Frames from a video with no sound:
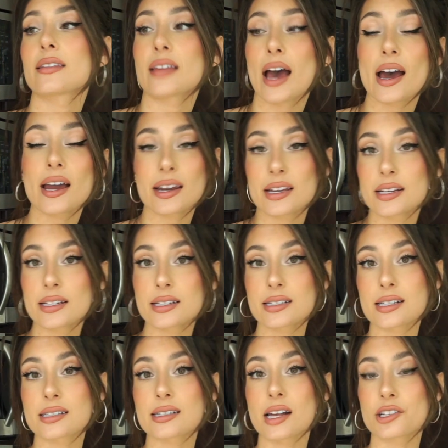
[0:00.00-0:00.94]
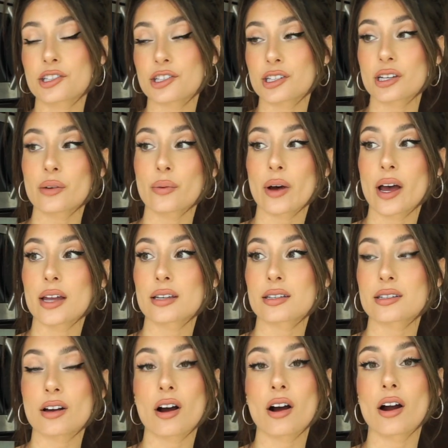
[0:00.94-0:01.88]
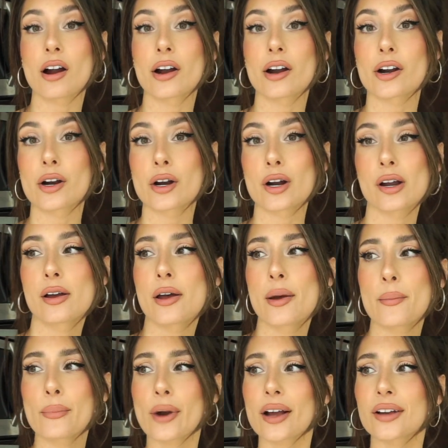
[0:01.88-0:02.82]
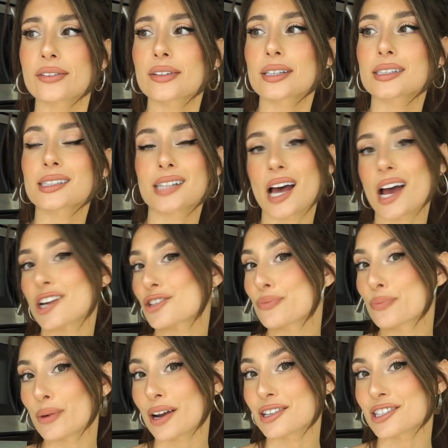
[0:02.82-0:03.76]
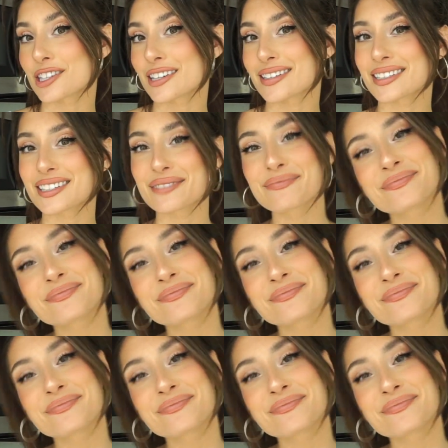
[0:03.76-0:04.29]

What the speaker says: that is essentially what our breakfast slash brunch is.